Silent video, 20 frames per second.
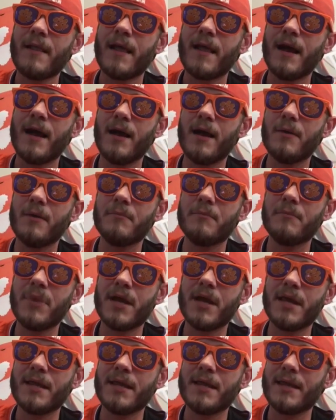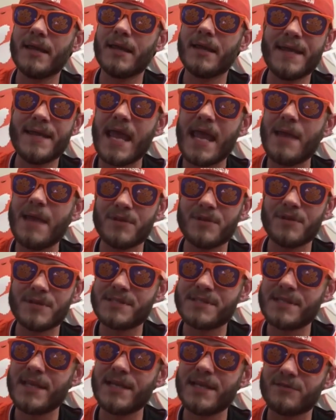But he came on the
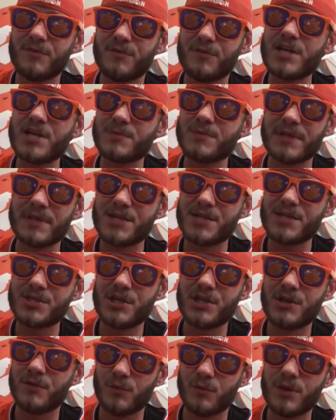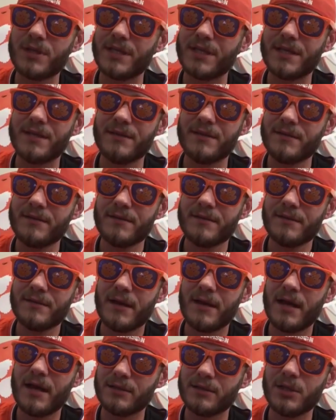scene as a freshman last year and really
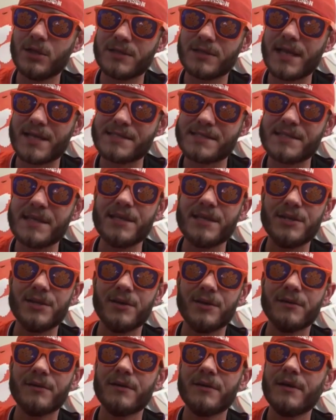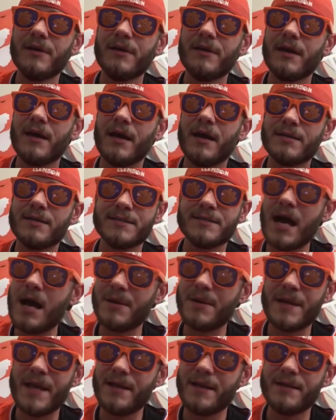looked like a senior,
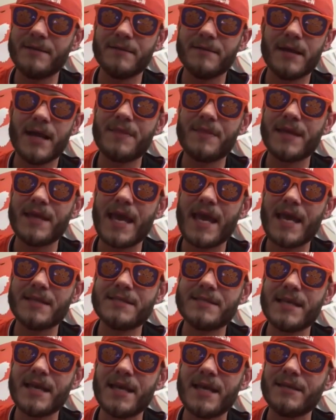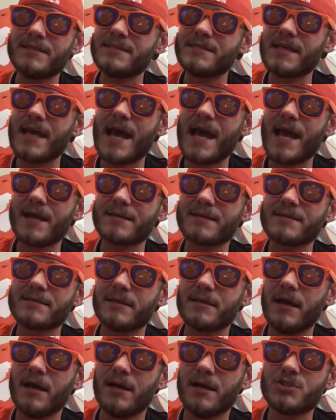dominated. I think he had 10 sacks,
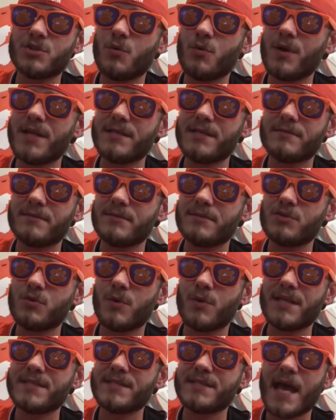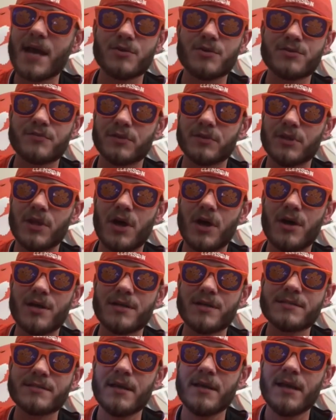20 tackles for
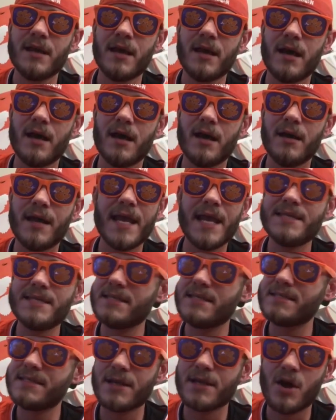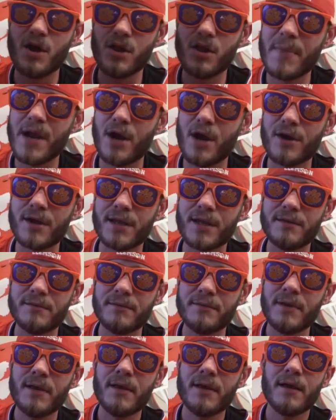loss, ACC All-American,
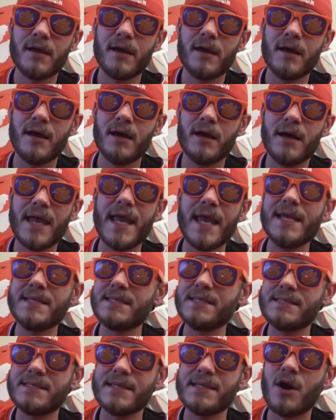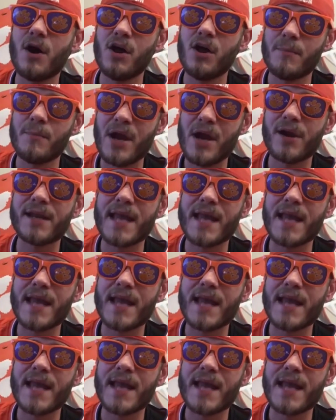ACC All-American